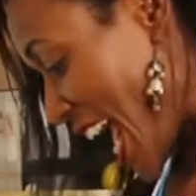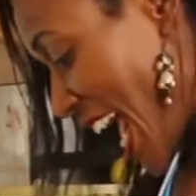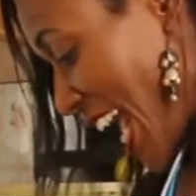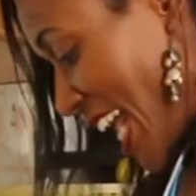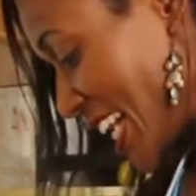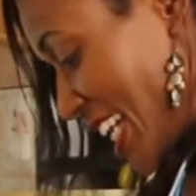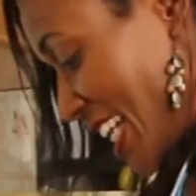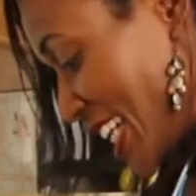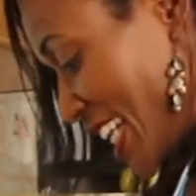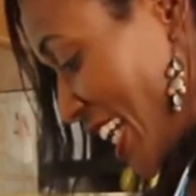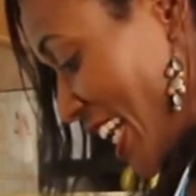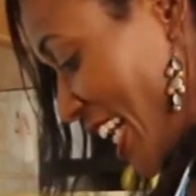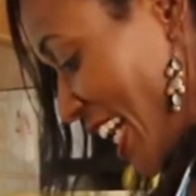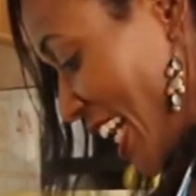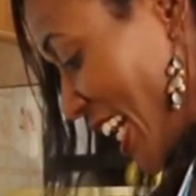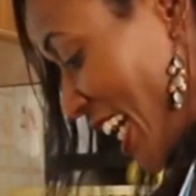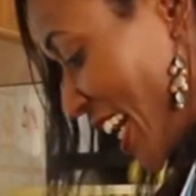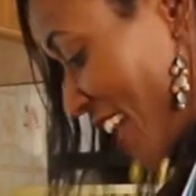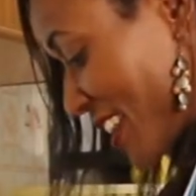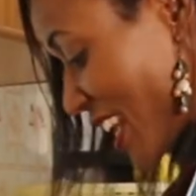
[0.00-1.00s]
And
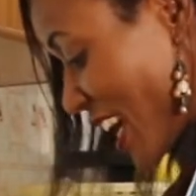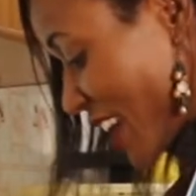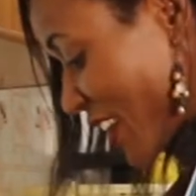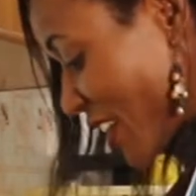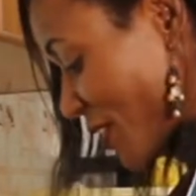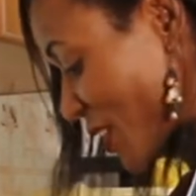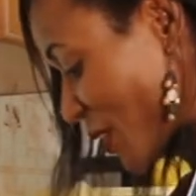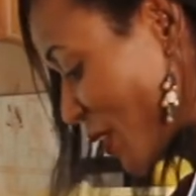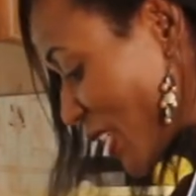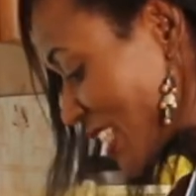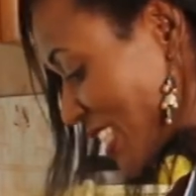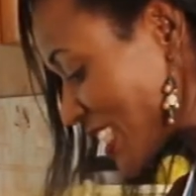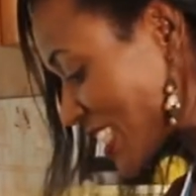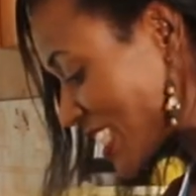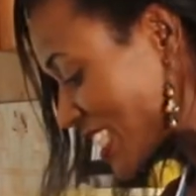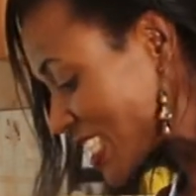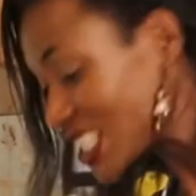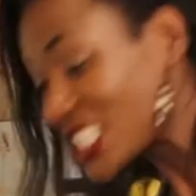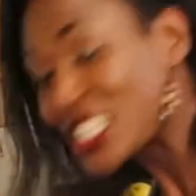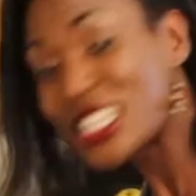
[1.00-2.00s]
thereafter, once
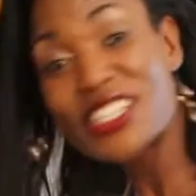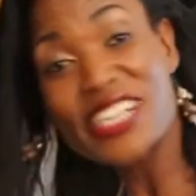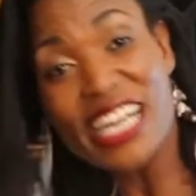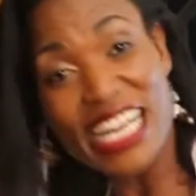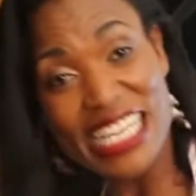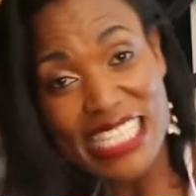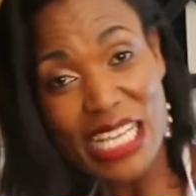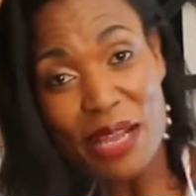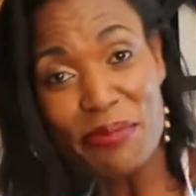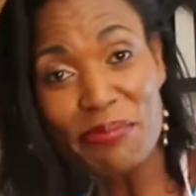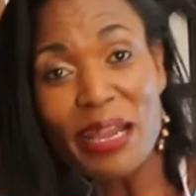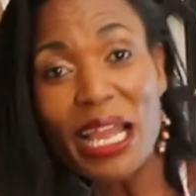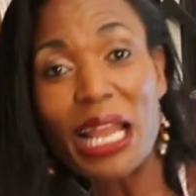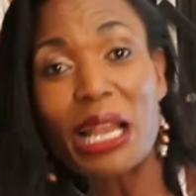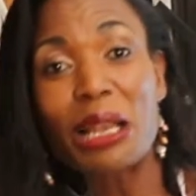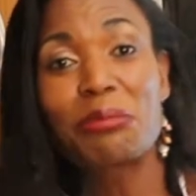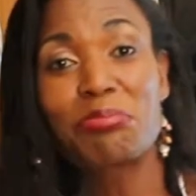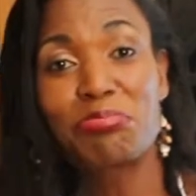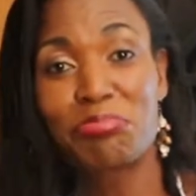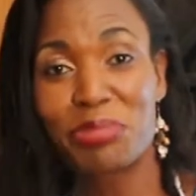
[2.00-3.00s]
it dries up,
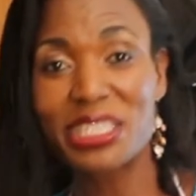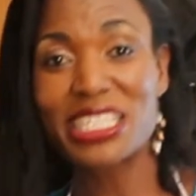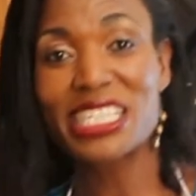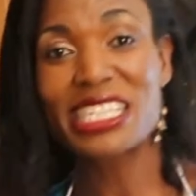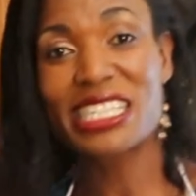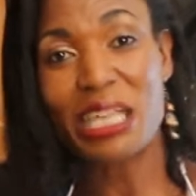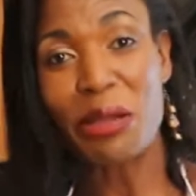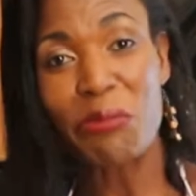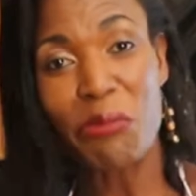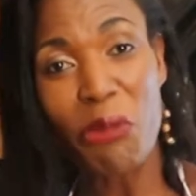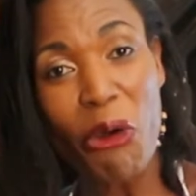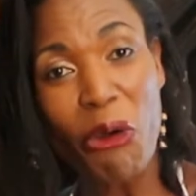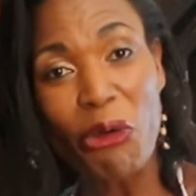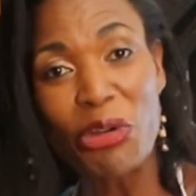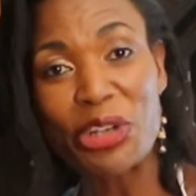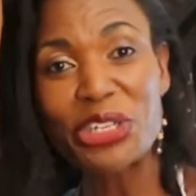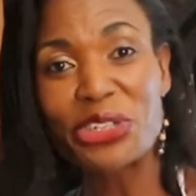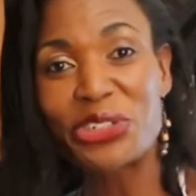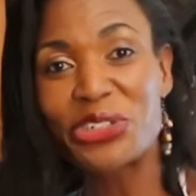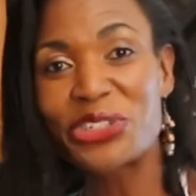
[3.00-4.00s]
I'll put in some
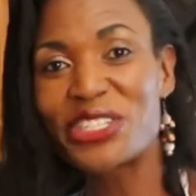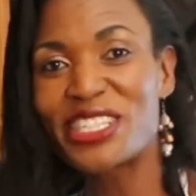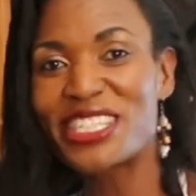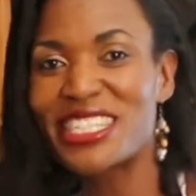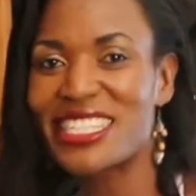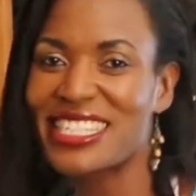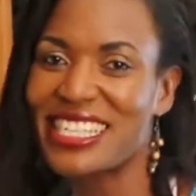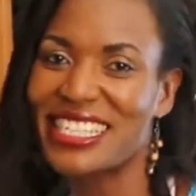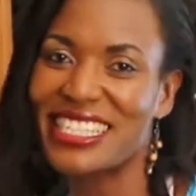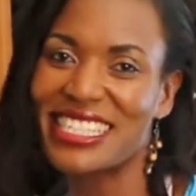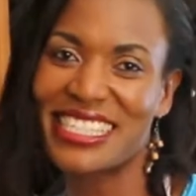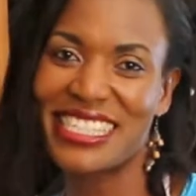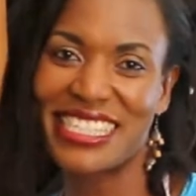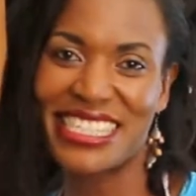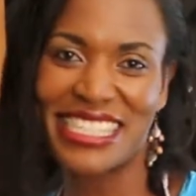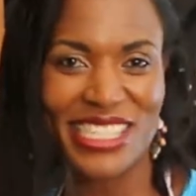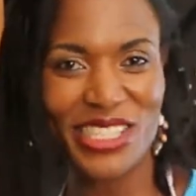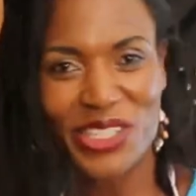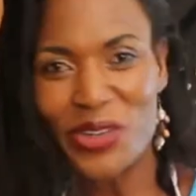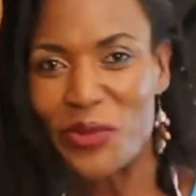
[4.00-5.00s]
onions and
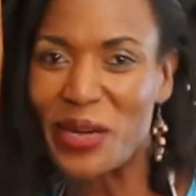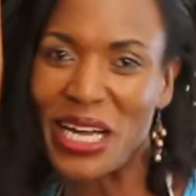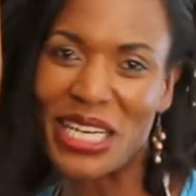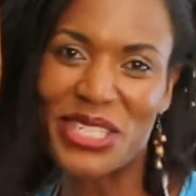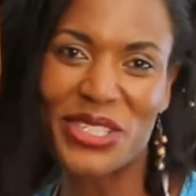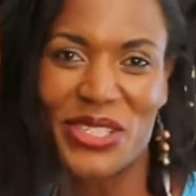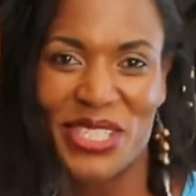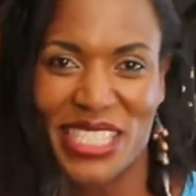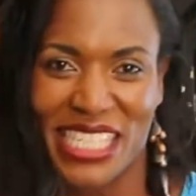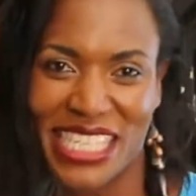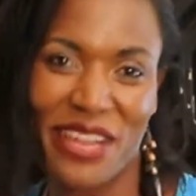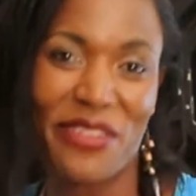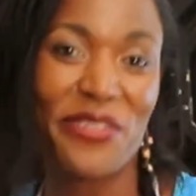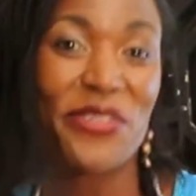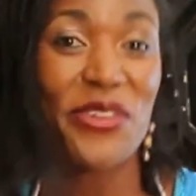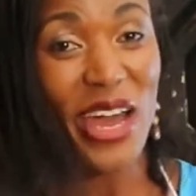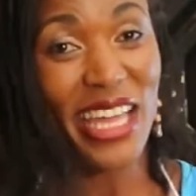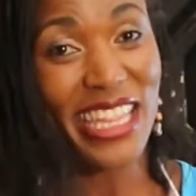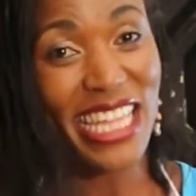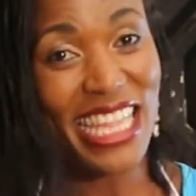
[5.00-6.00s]
tomatoes and a
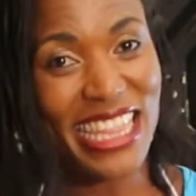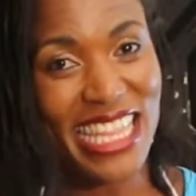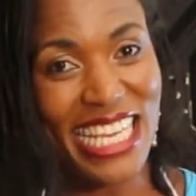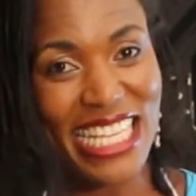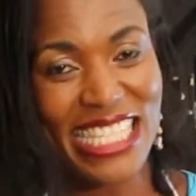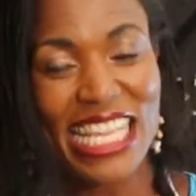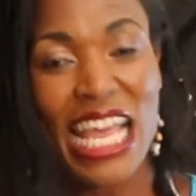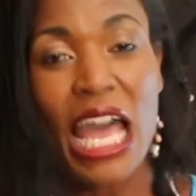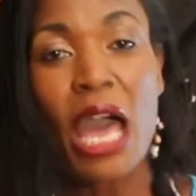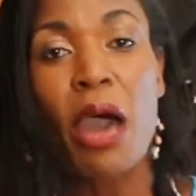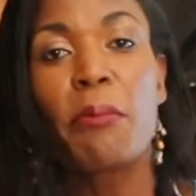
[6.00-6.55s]
few other things.